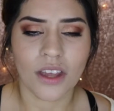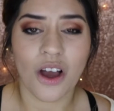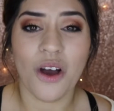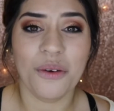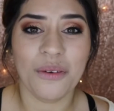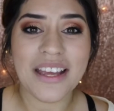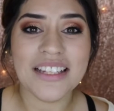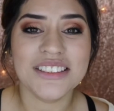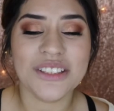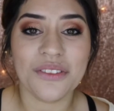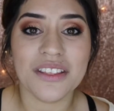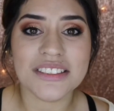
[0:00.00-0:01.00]
Alright,
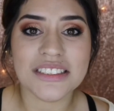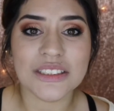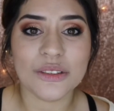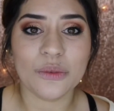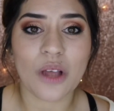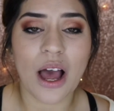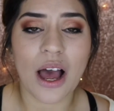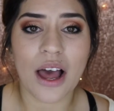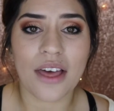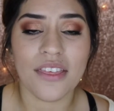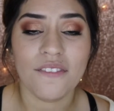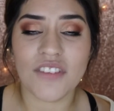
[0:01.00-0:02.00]
so this is
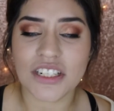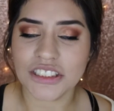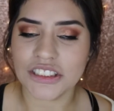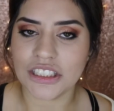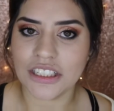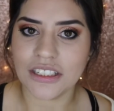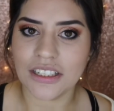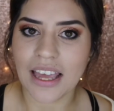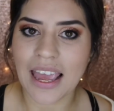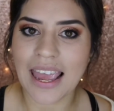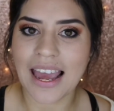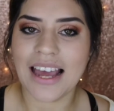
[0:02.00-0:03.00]
the finished look,
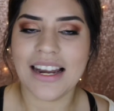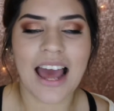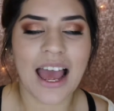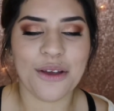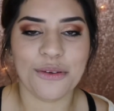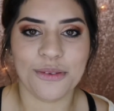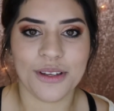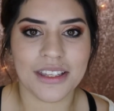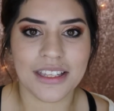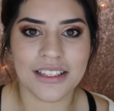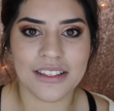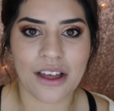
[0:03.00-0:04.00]
and I
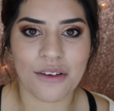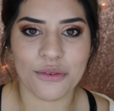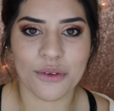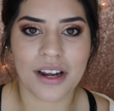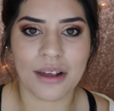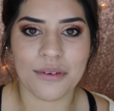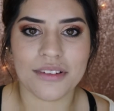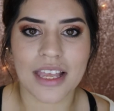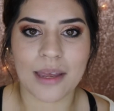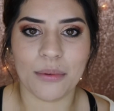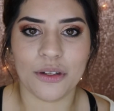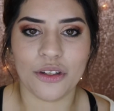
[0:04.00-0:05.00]
really loved what I was
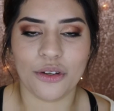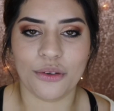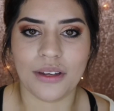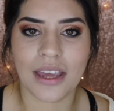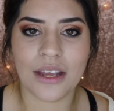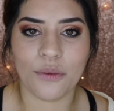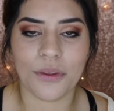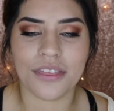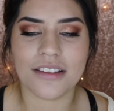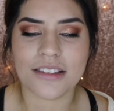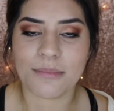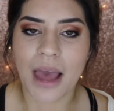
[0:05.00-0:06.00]
able to create with
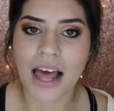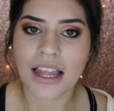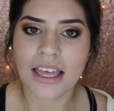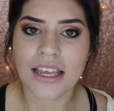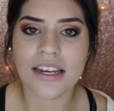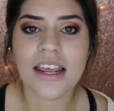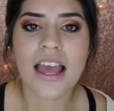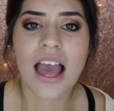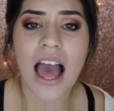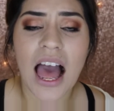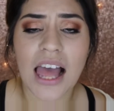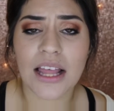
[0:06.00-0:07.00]
this palette.
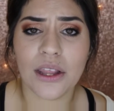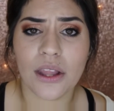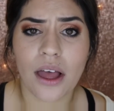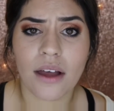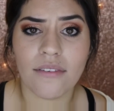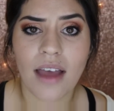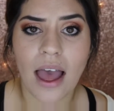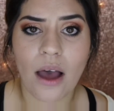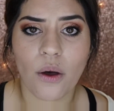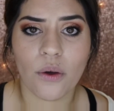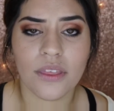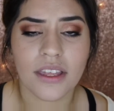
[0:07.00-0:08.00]
I love
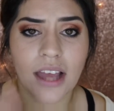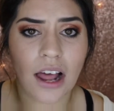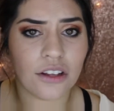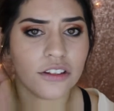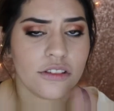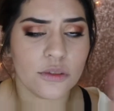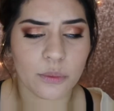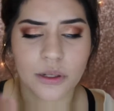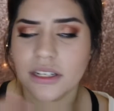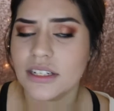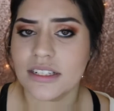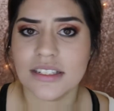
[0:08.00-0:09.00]
how the colors
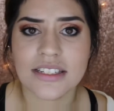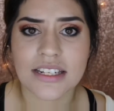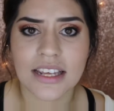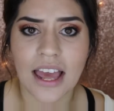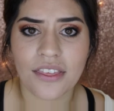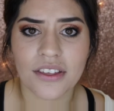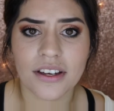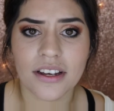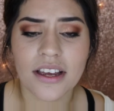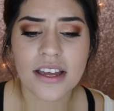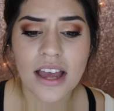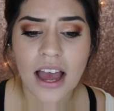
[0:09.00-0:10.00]
worked together.
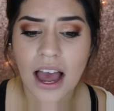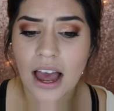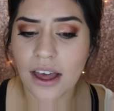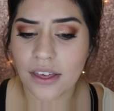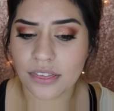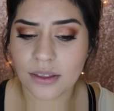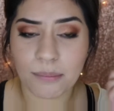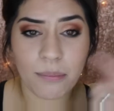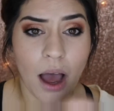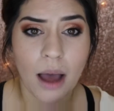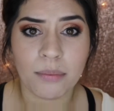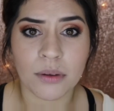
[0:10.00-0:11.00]
The
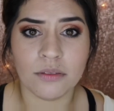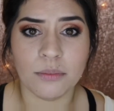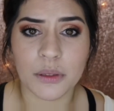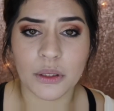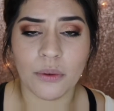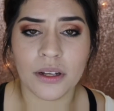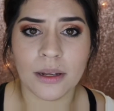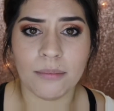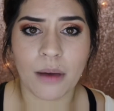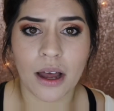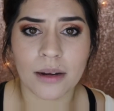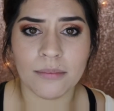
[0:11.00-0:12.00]
pop of blue on the
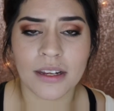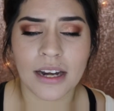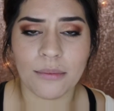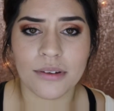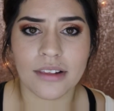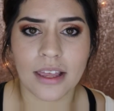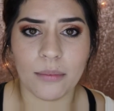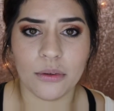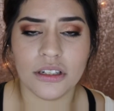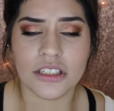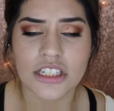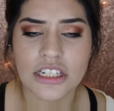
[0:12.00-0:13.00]
bottom that I was able to
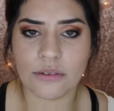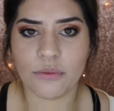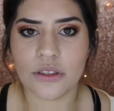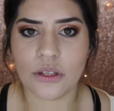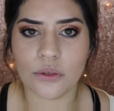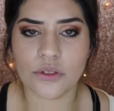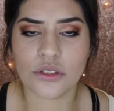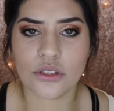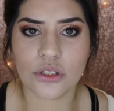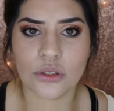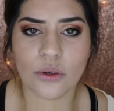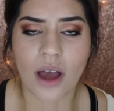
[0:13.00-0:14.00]
achieve with those
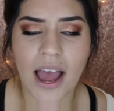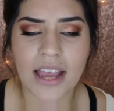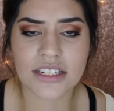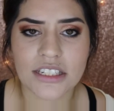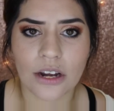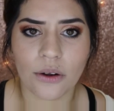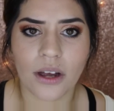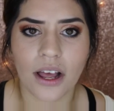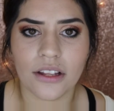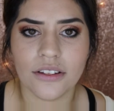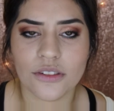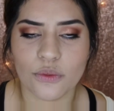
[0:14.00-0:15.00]
two eyeshadow
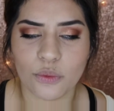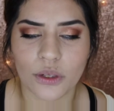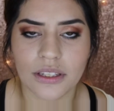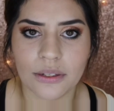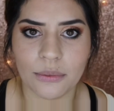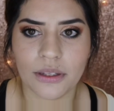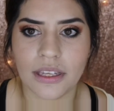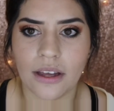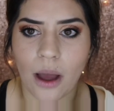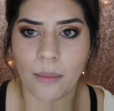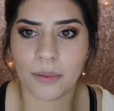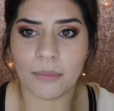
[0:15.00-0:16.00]
colors really
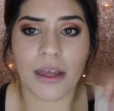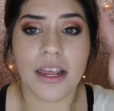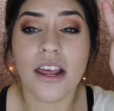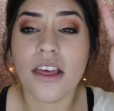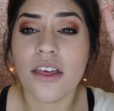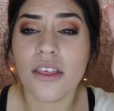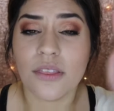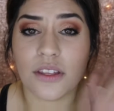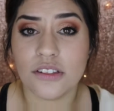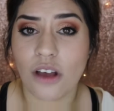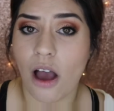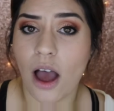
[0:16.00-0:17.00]
complement the
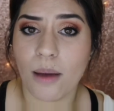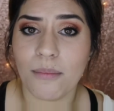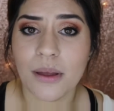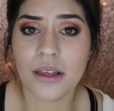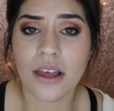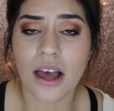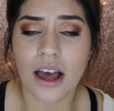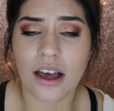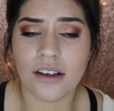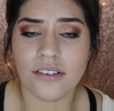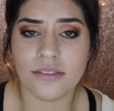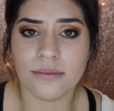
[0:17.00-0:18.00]
top
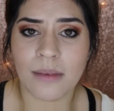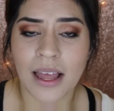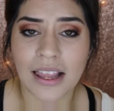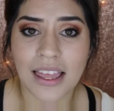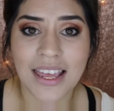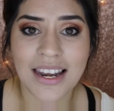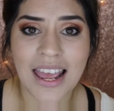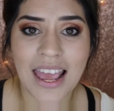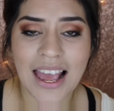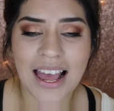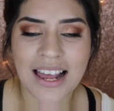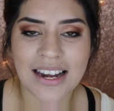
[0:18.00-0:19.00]
of my lid,
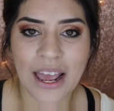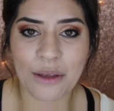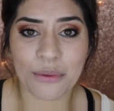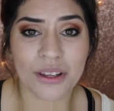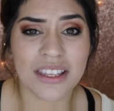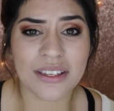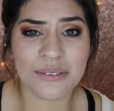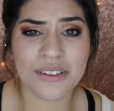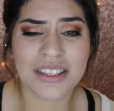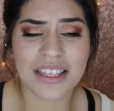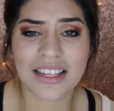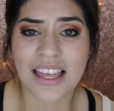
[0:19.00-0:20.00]
and I
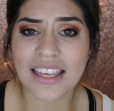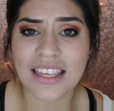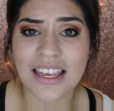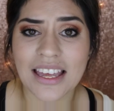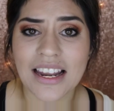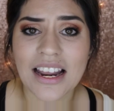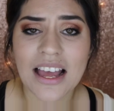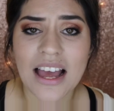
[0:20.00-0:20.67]
really like it.